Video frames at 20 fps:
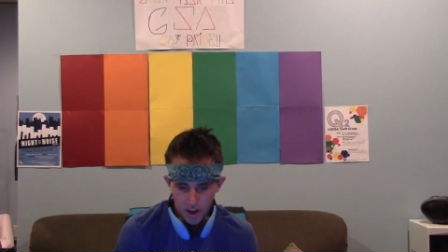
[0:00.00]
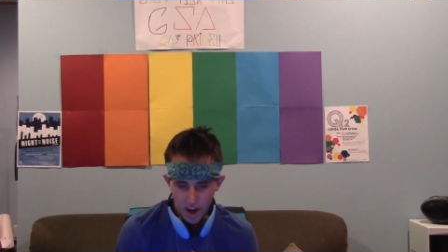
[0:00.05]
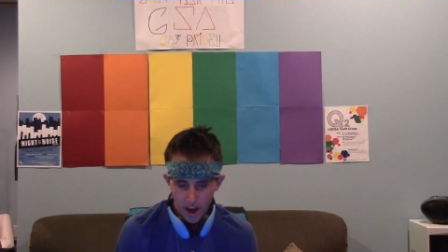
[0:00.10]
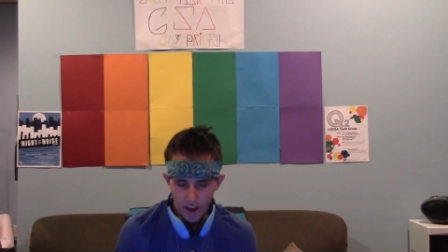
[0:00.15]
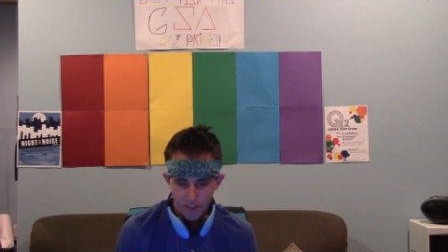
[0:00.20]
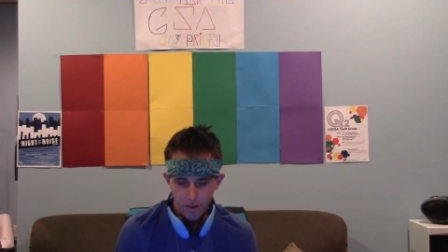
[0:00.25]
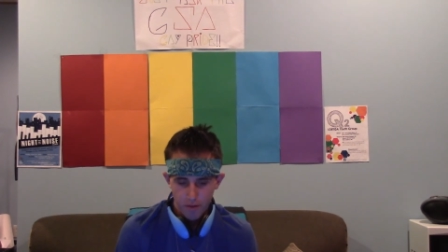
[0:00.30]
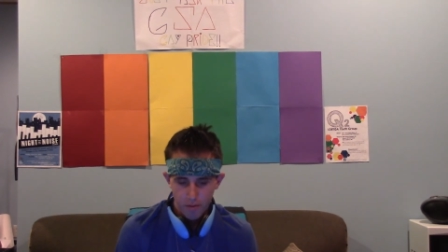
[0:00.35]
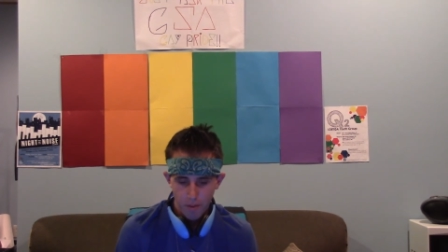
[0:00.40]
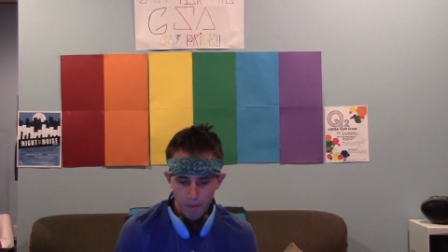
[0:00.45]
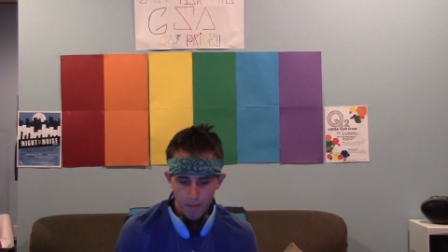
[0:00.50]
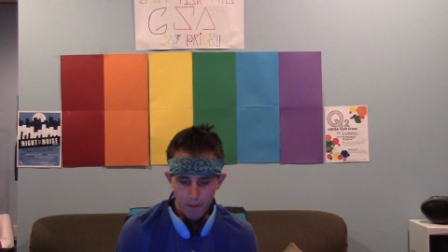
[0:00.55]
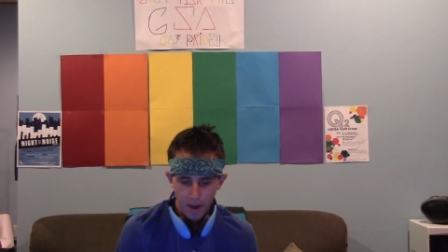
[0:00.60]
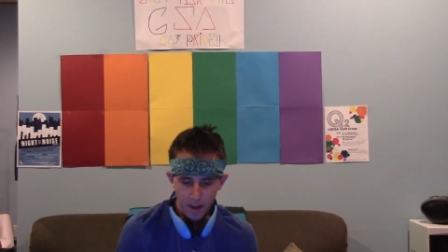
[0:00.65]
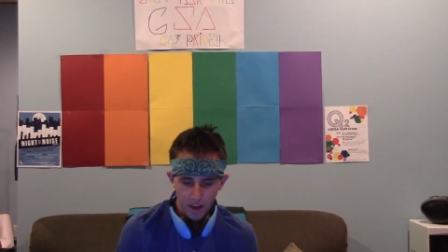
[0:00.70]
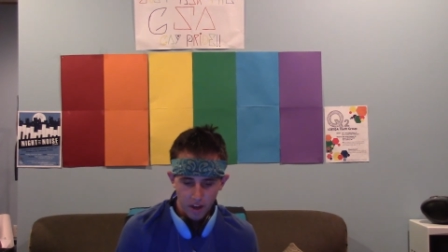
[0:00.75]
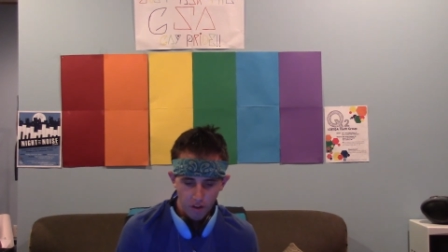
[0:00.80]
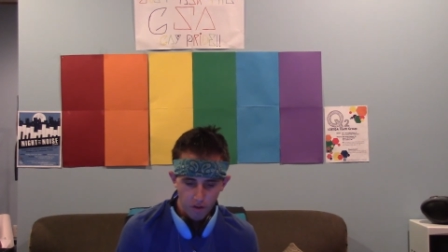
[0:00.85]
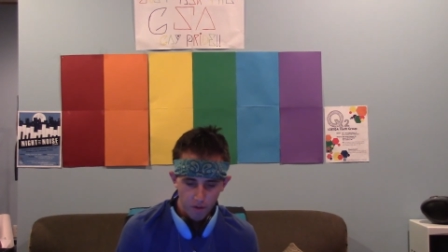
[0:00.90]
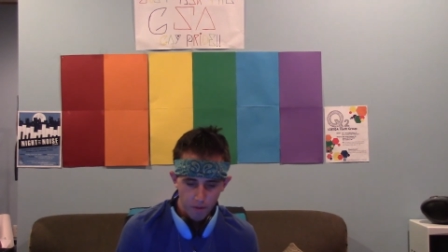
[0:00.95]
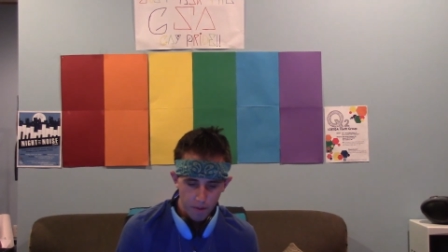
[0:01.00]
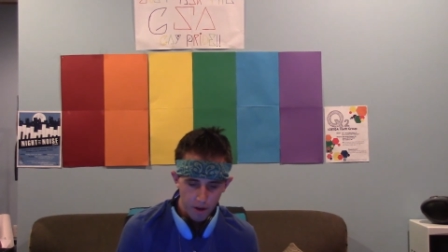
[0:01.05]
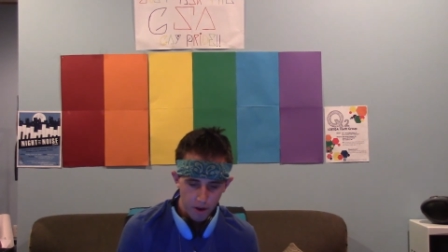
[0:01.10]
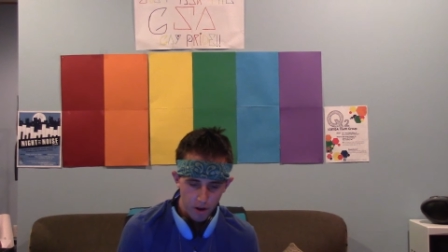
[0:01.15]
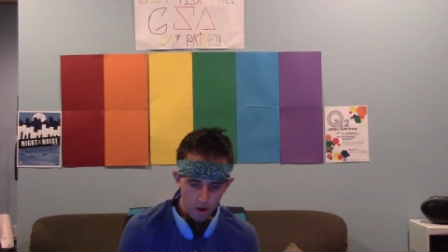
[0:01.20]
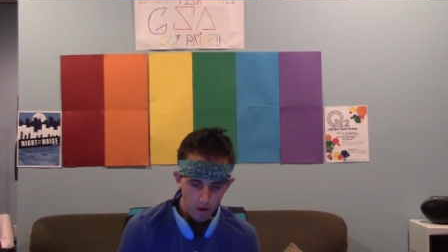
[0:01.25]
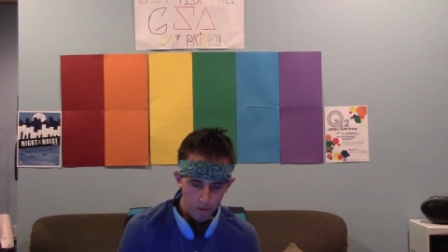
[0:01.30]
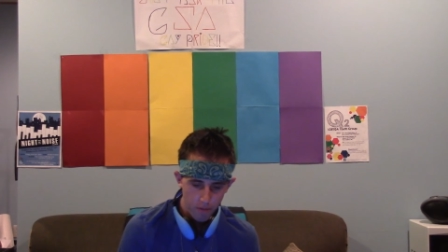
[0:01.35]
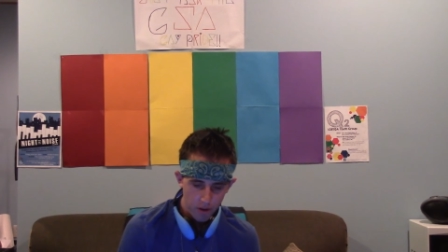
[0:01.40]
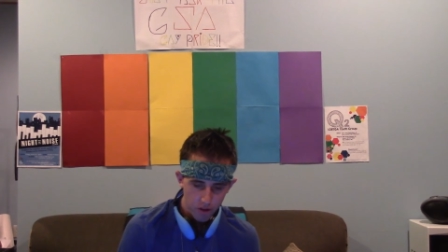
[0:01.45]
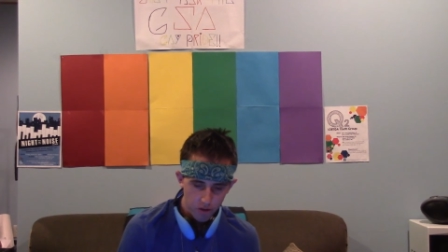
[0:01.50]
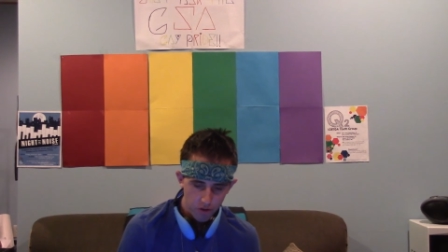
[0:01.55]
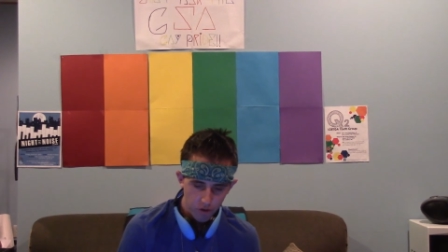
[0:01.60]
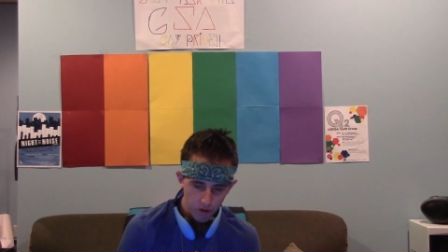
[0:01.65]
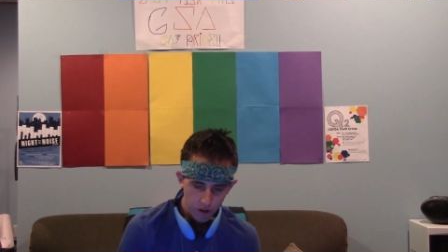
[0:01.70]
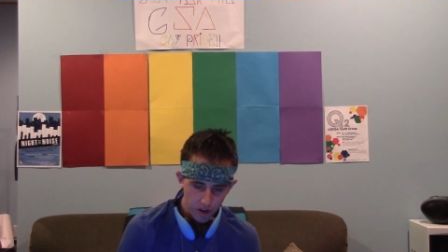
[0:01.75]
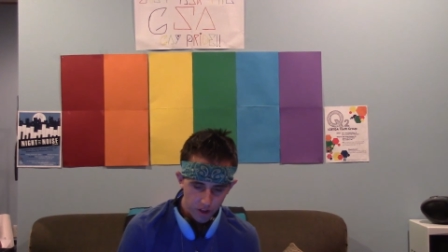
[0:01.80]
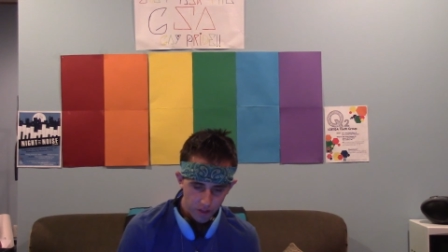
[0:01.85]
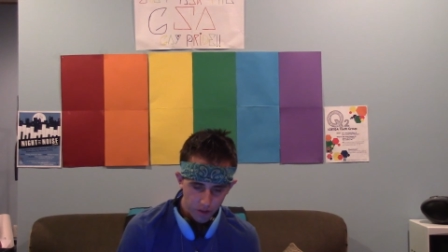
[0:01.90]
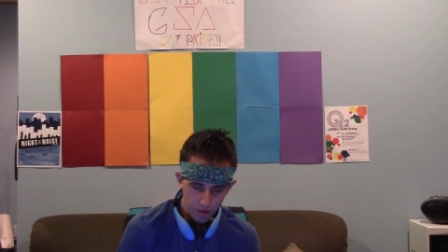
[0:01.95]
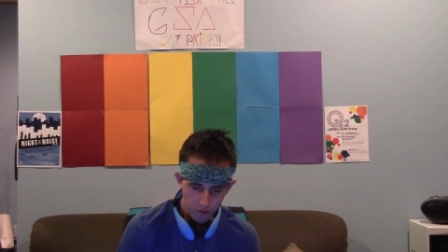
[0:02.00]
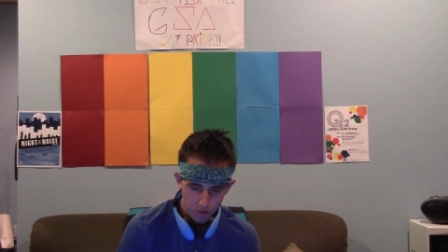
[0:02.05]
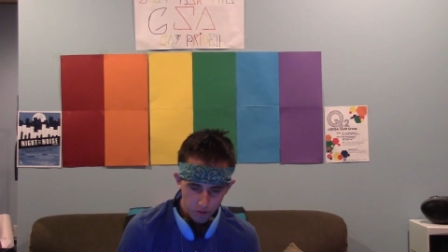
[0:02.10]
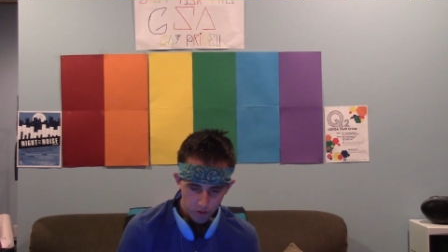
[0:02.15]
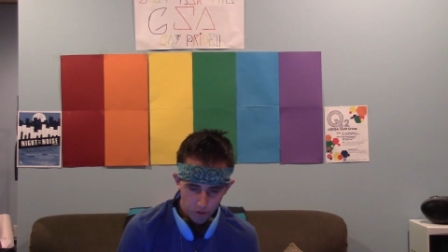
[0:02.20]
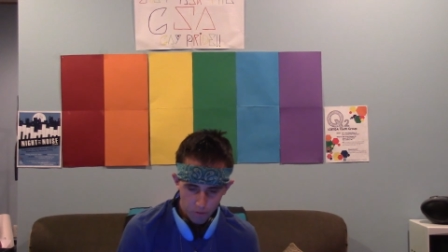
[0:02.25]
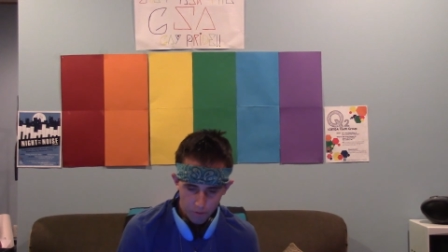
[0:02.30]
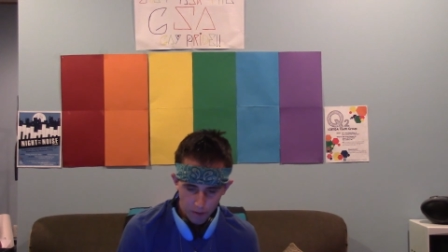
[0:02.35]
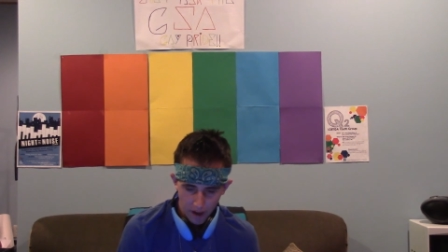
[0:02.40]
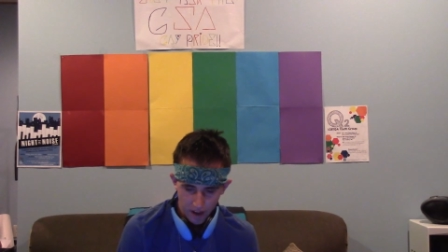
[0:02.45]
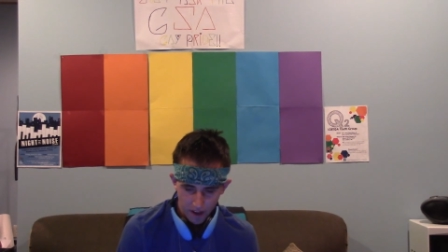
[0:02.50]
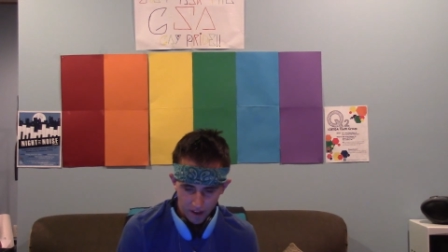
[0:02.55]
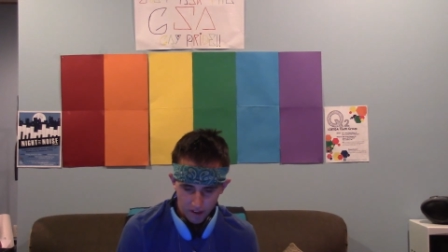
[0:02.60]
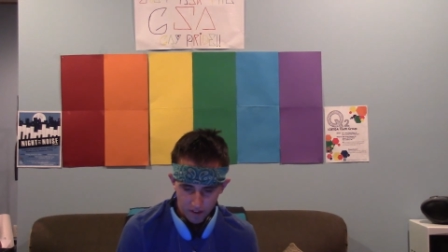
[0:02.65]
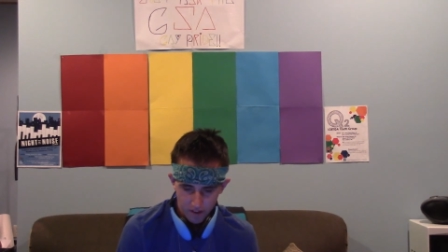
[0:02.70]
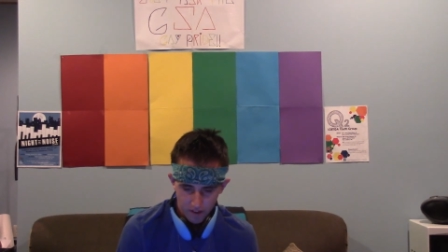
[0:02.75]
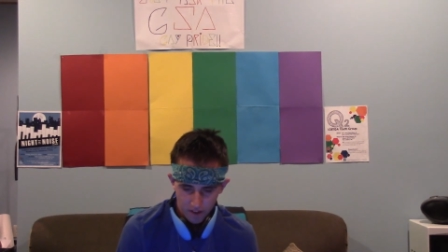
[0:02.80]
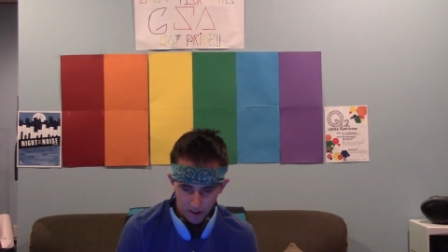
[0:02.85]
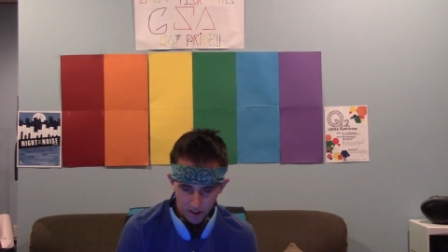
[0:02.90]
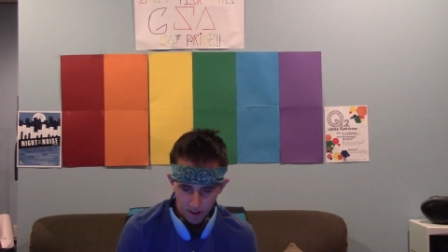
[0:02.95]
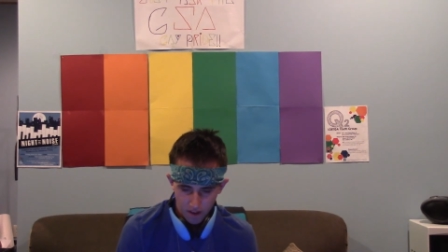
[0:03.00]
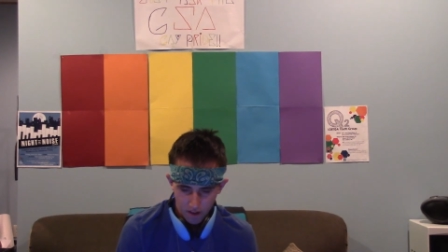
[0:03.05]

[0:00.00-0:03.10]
I threw my bag over my arm, and Drake threw two bags